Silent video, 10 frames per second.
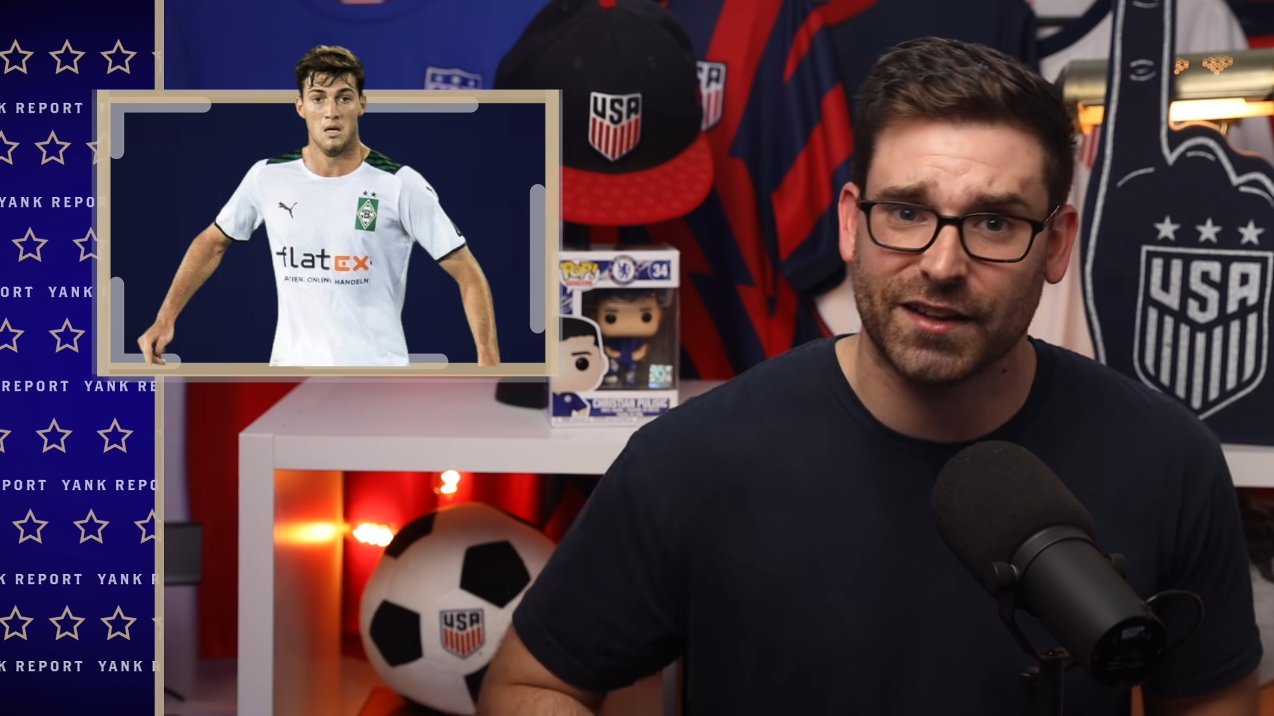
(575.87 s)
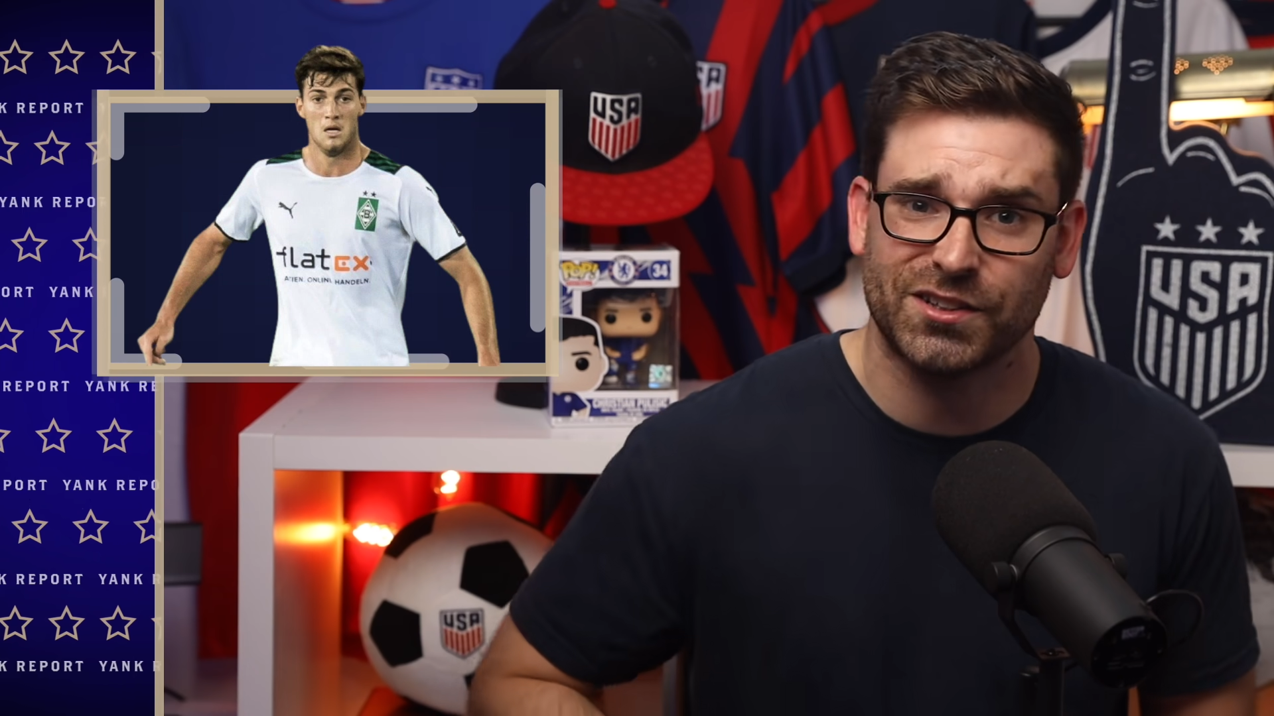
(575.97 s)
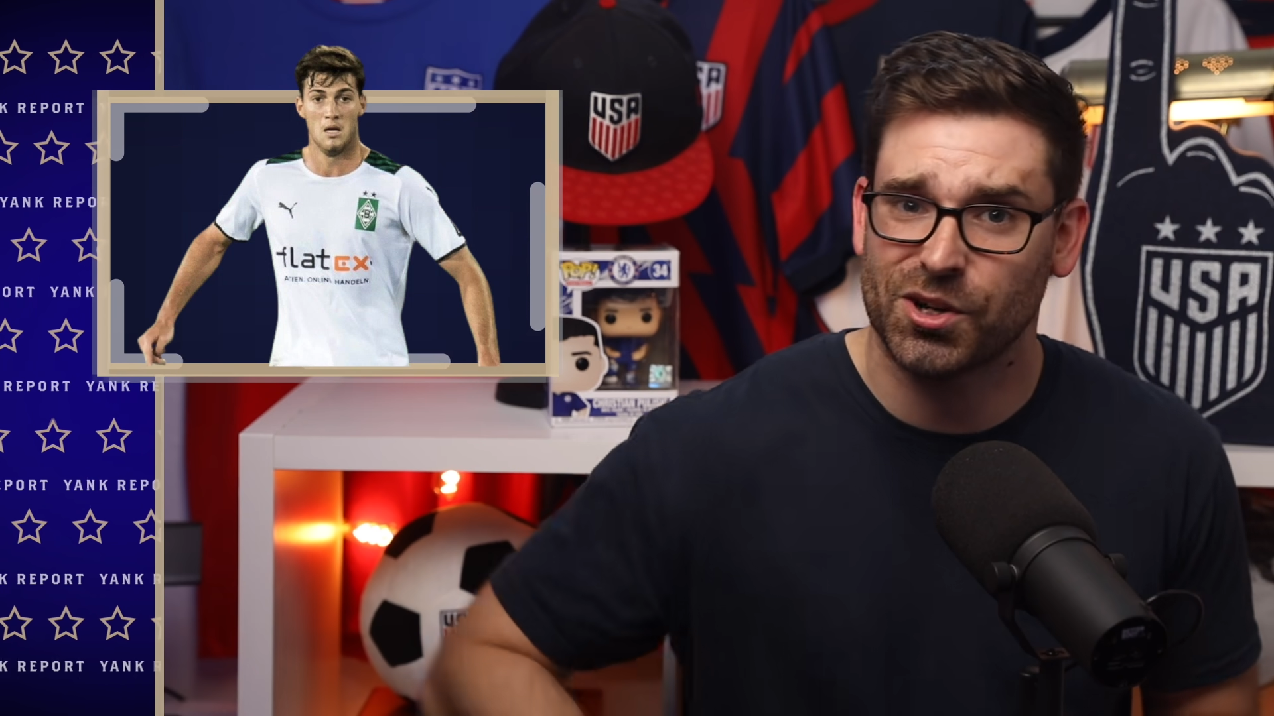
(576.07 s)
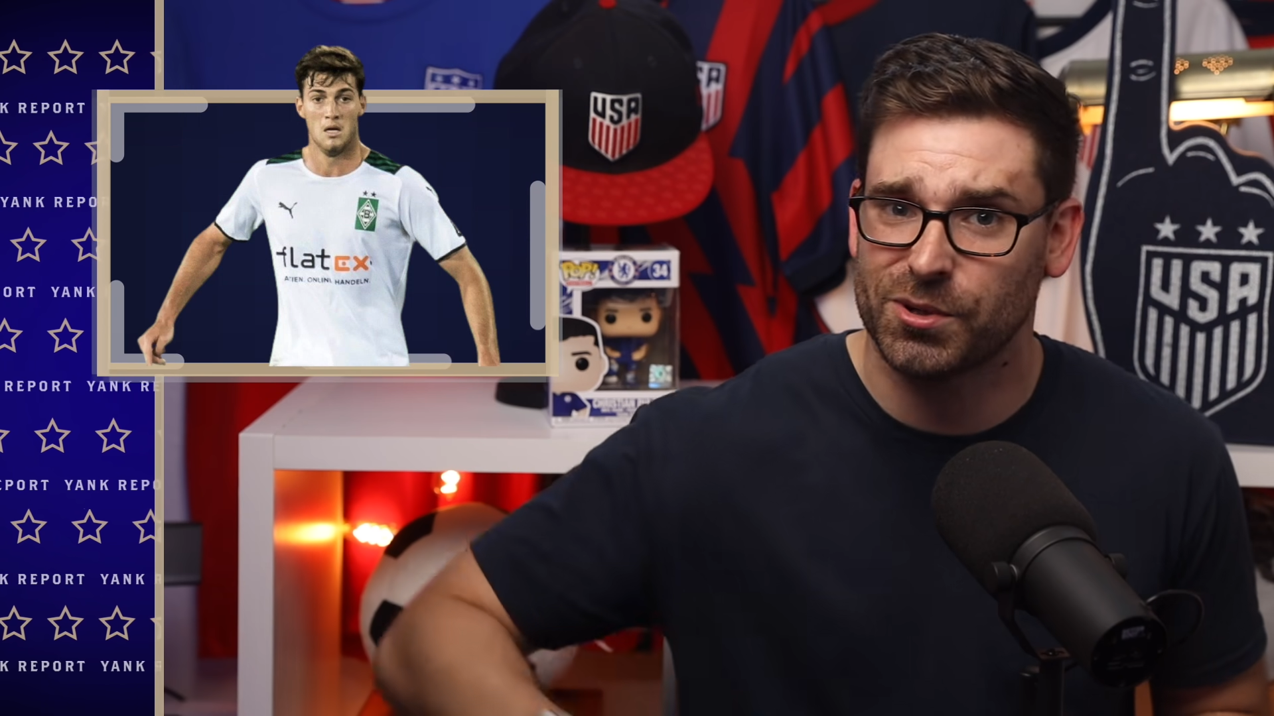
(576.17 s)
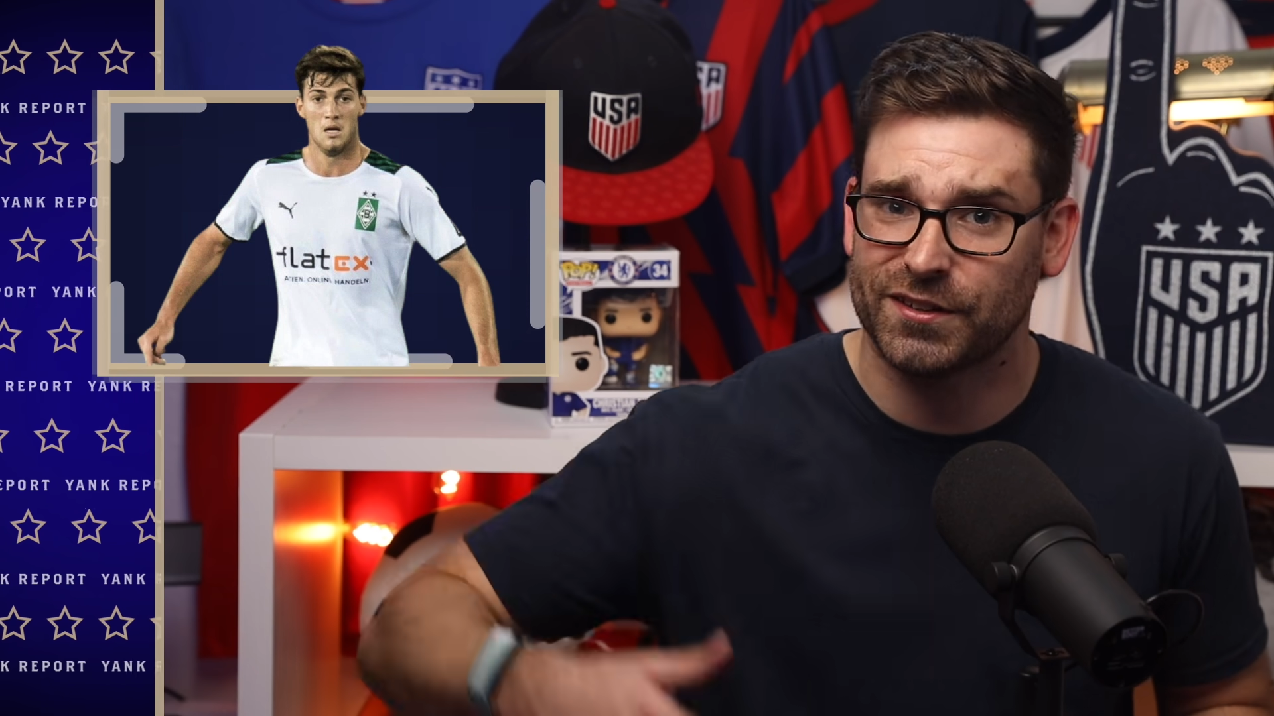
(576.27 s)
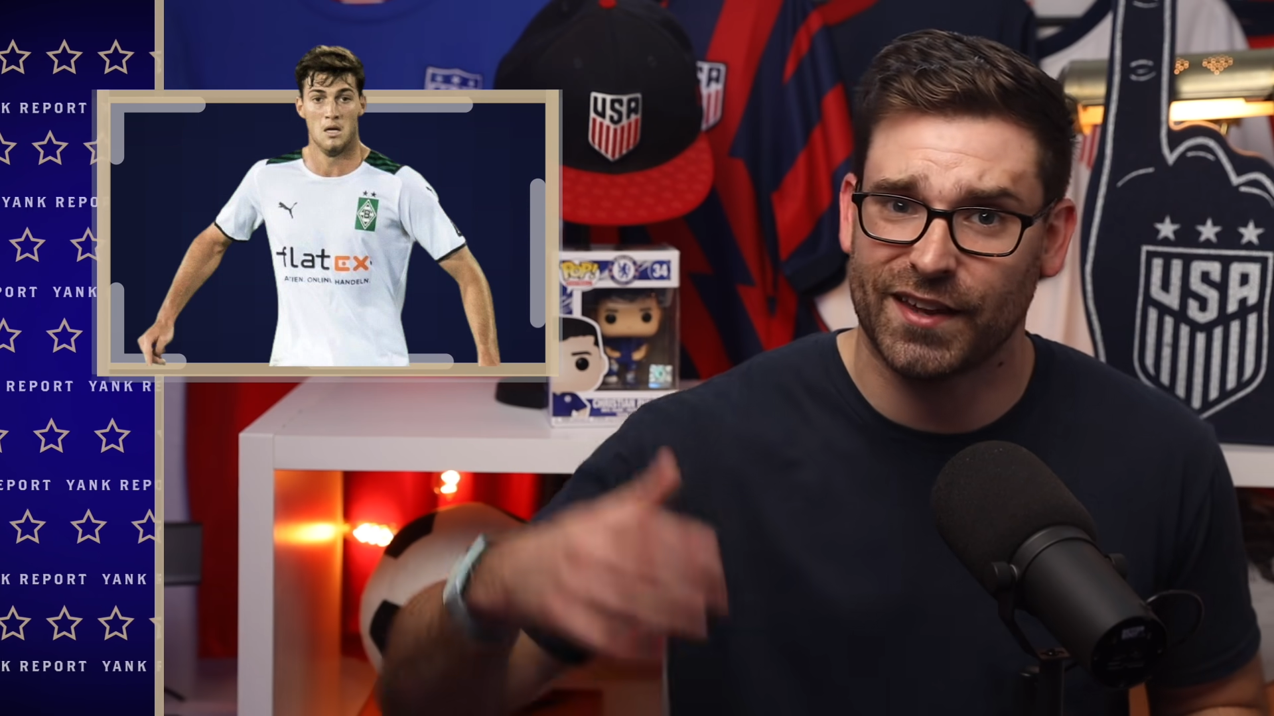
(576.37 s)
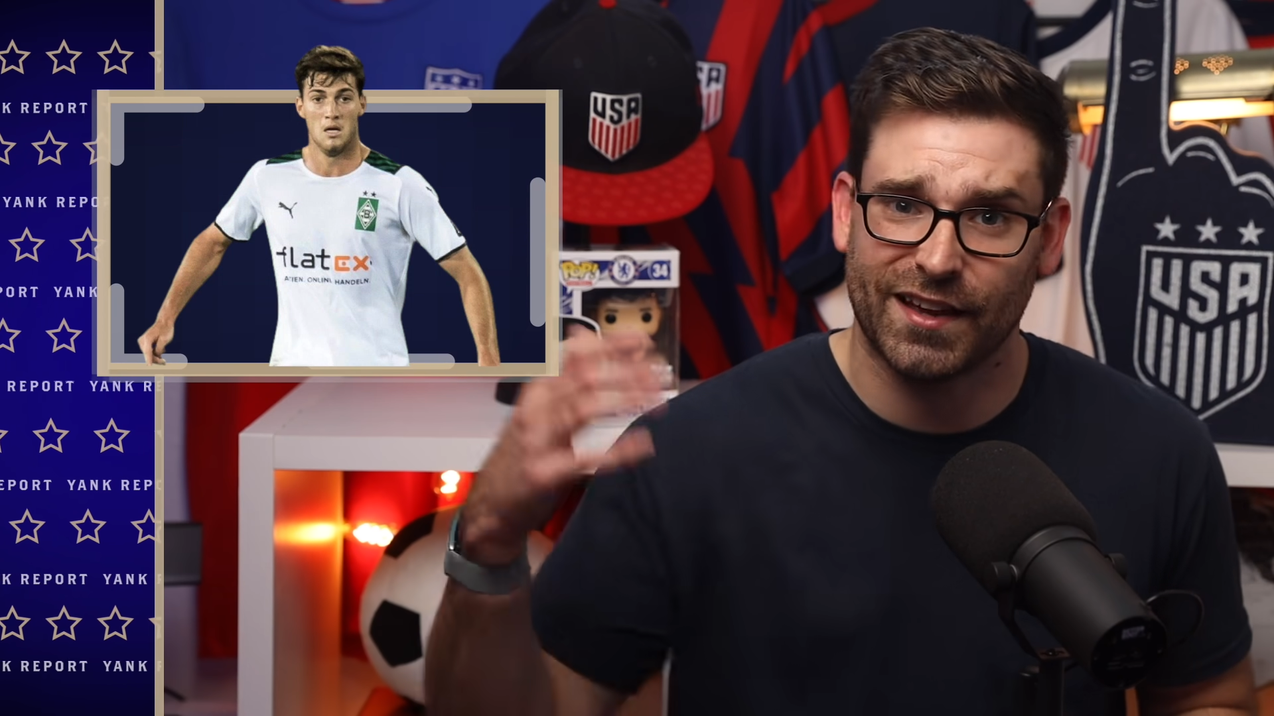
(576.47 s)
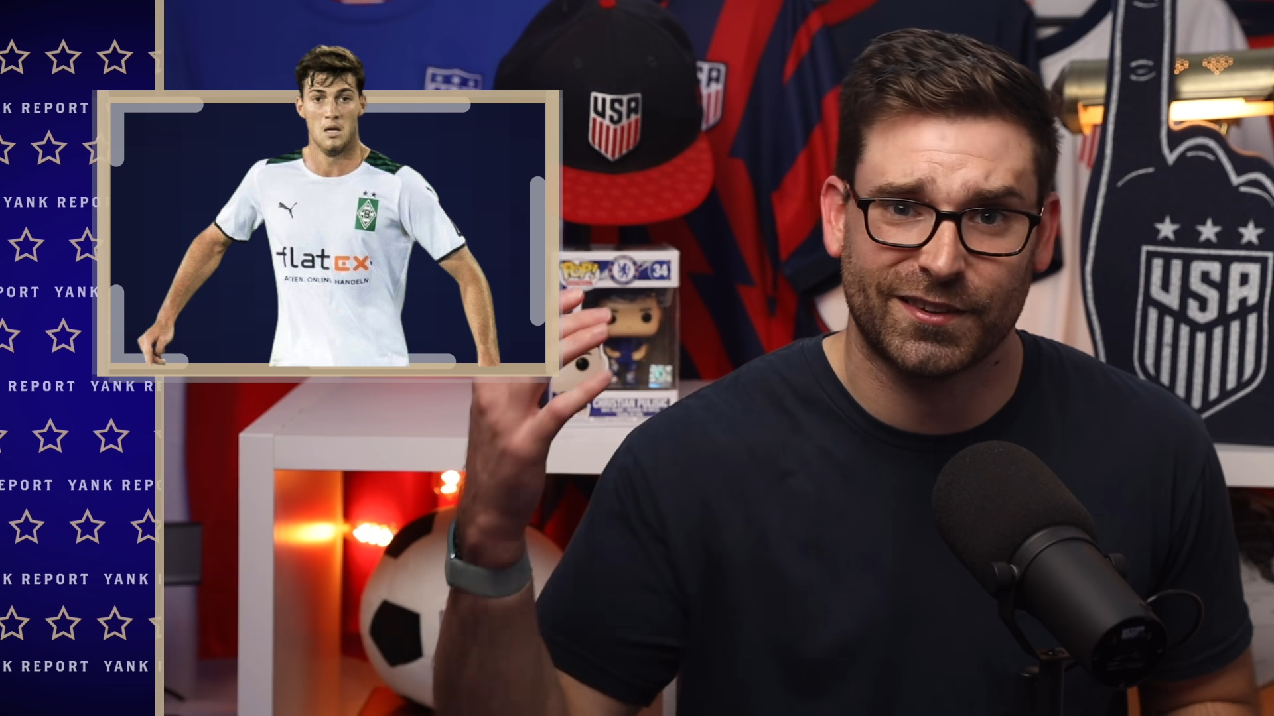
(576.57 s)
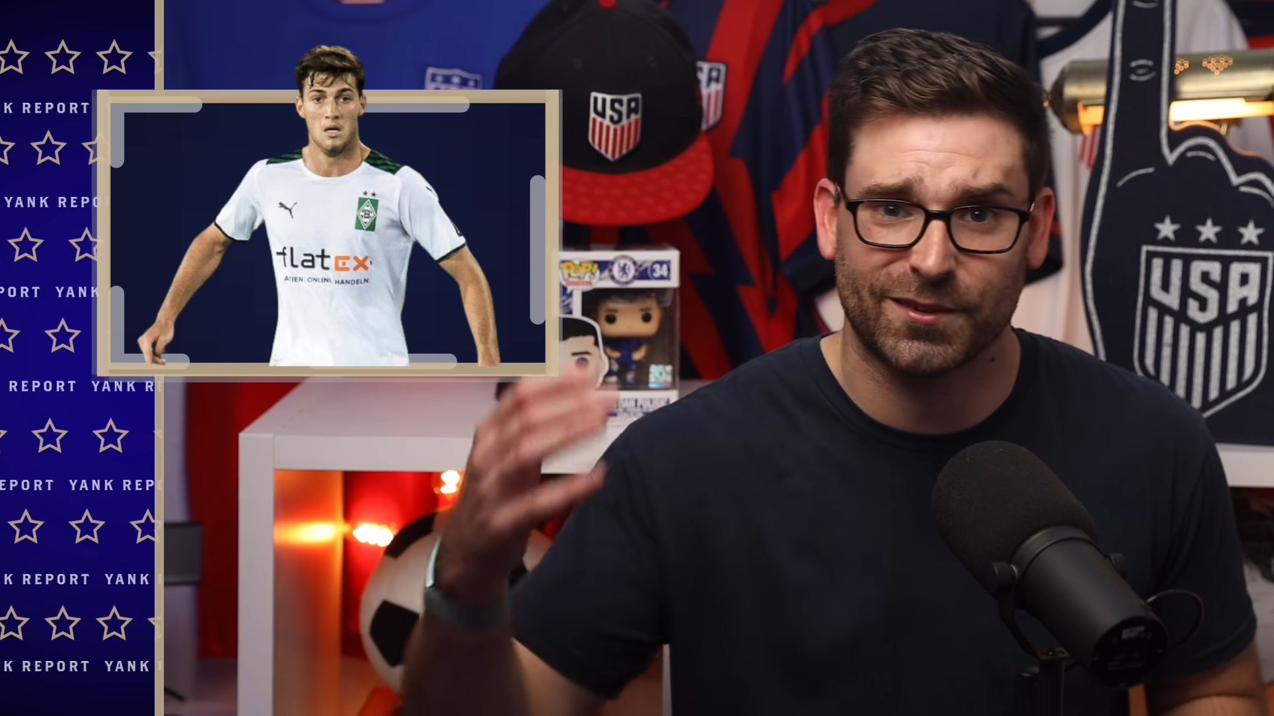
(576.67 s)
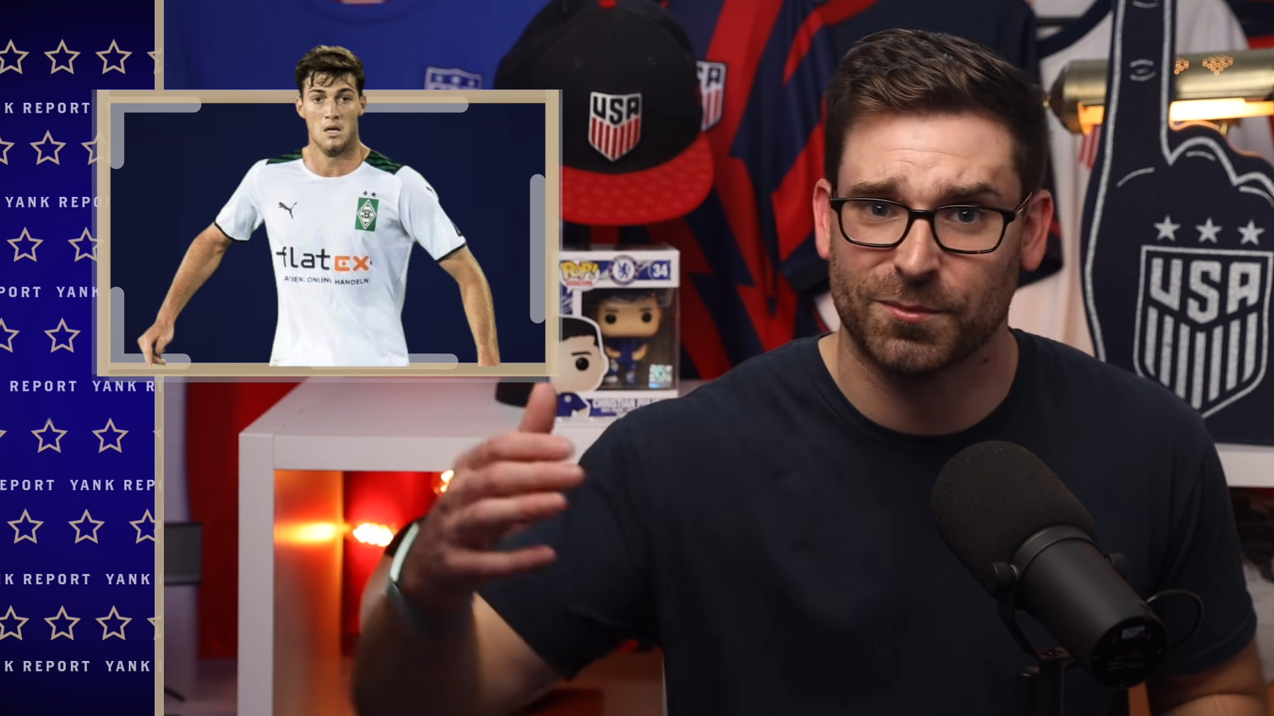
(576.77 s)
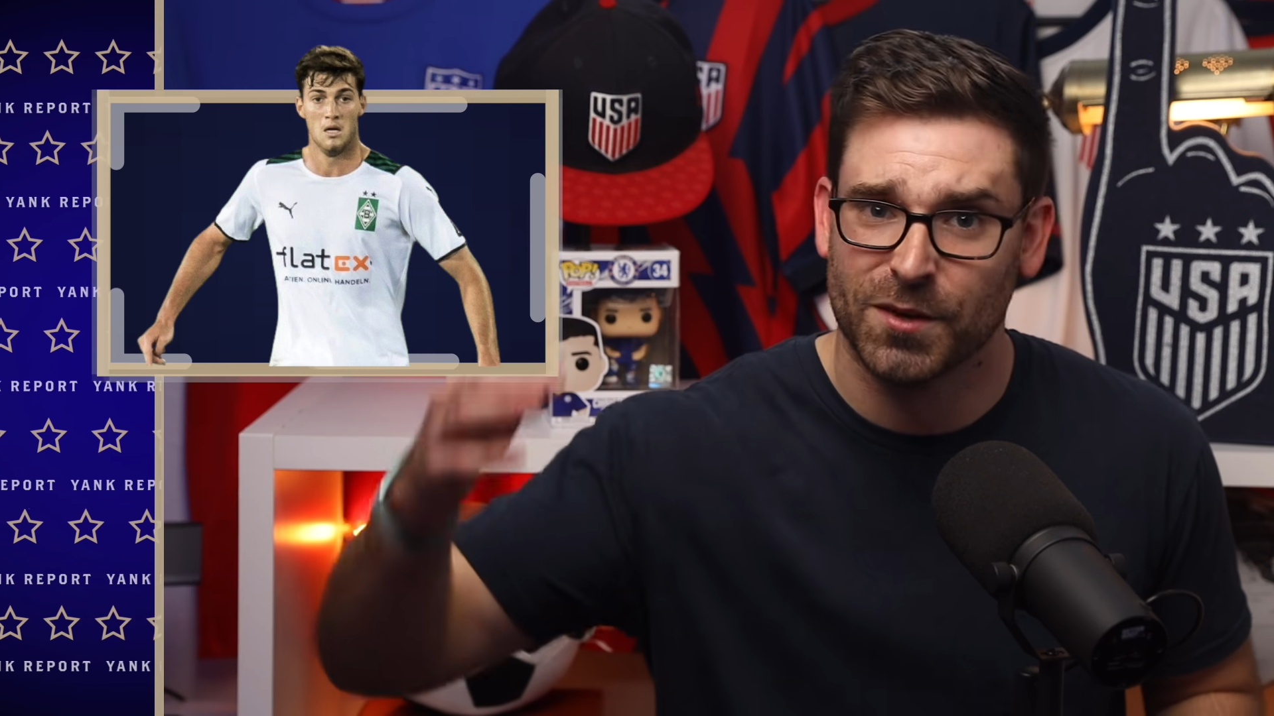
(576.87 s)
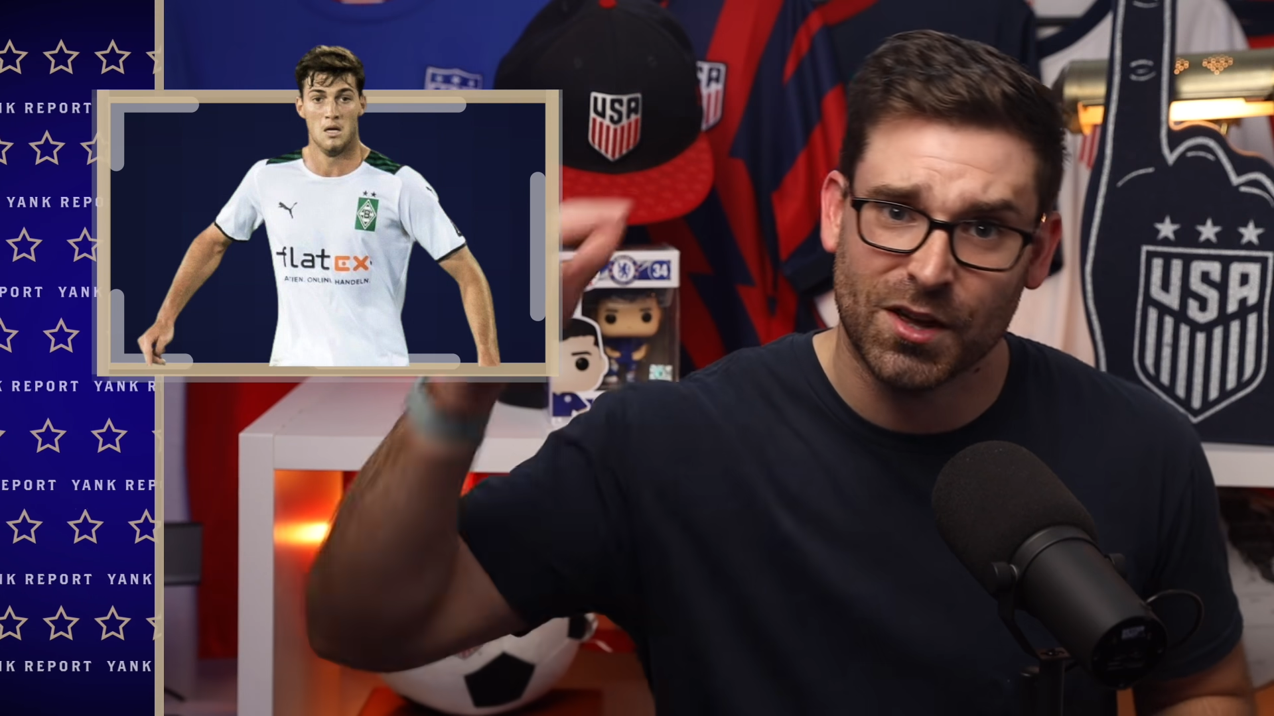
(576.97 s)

You know, he's had some